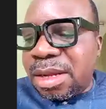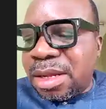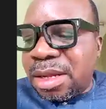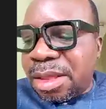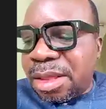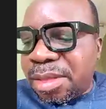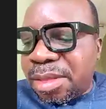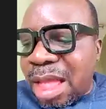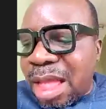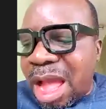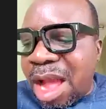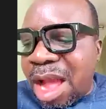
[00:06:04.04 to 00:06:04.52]

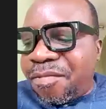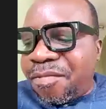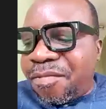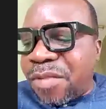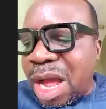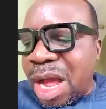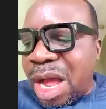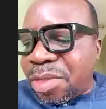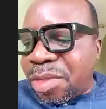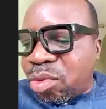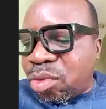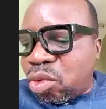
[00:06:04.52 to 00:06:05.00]
staff,
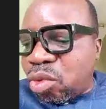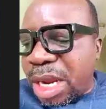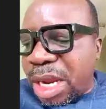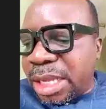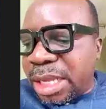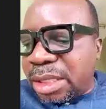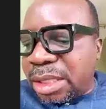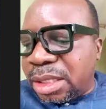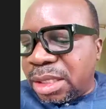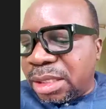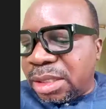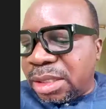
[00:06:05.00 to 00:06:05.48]
and
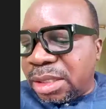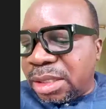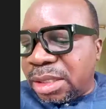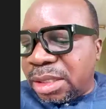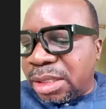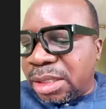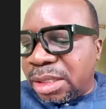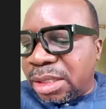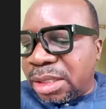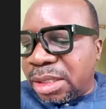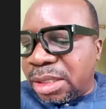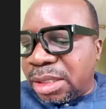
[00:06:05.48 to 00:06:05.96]
students
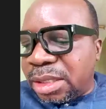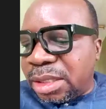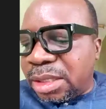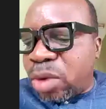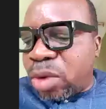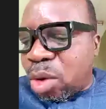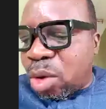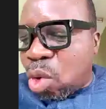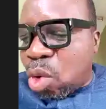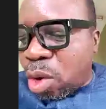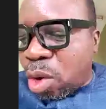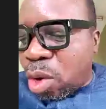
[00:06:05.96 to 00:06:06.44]
on how to
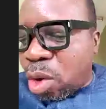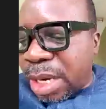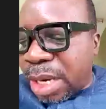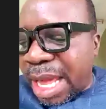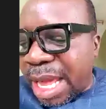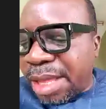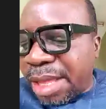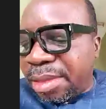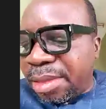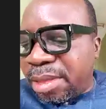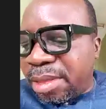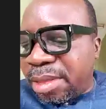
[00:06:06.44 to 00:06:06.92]

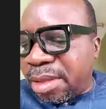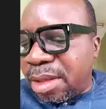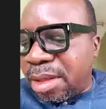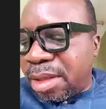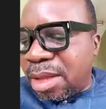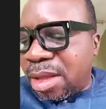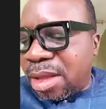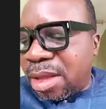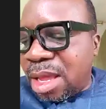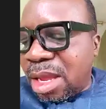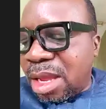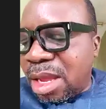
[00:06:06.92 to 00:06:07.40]
recognize,
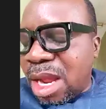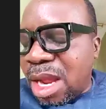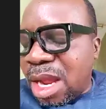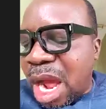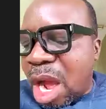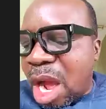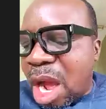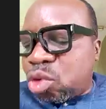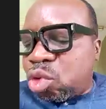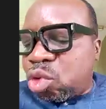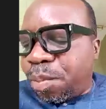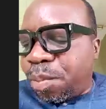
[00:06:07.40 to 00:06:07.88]

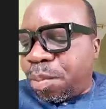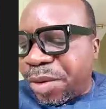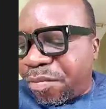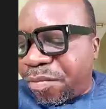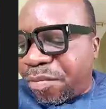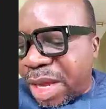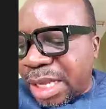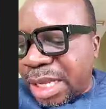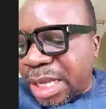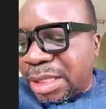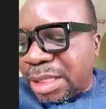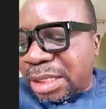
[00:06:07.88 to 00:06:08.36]
how to
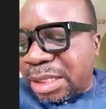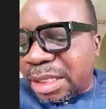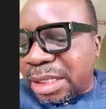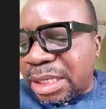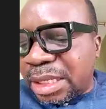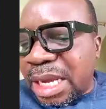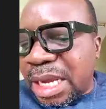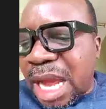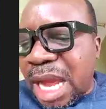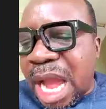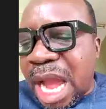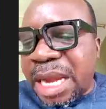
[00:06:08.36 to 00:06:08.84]
prevent,
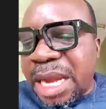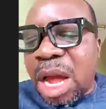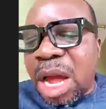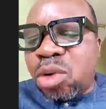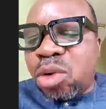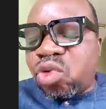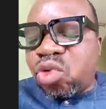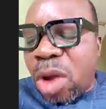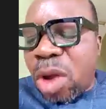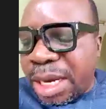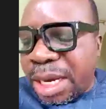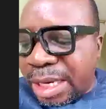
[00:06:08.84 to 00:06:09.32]
and how
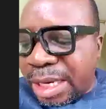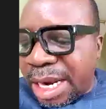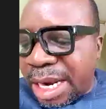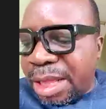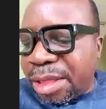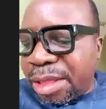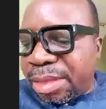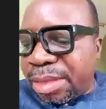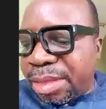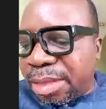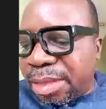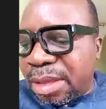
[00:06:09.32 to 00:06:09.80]
to
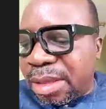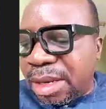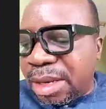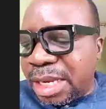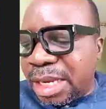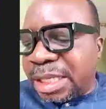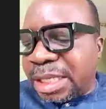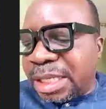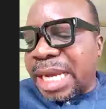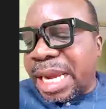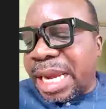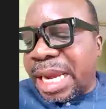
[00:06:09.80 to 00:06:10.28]
address
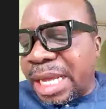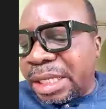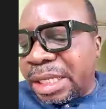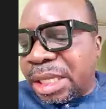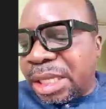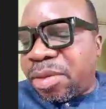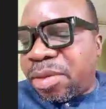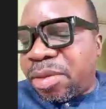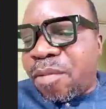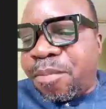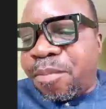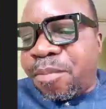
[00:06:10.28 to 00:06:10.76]
the
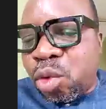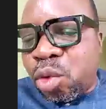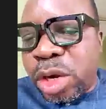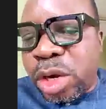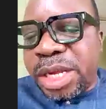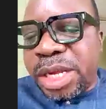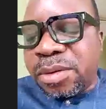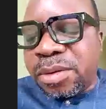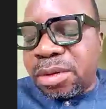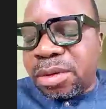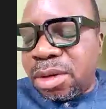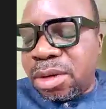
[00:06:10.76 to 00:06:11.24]
challenges of
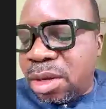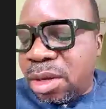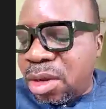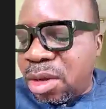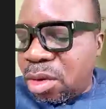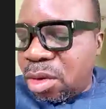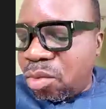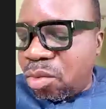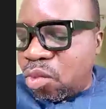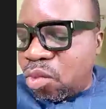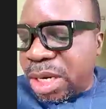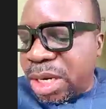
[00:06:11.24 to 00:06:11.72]
bullying
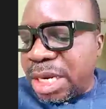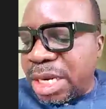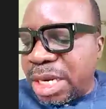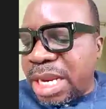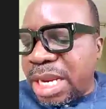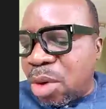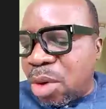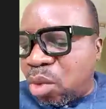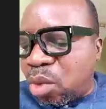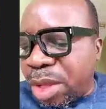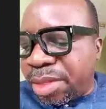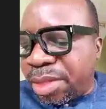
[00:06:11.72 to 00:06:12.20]
within the
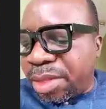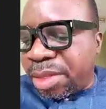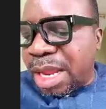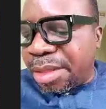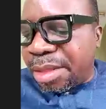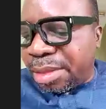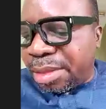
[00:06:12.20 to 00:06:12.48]
educational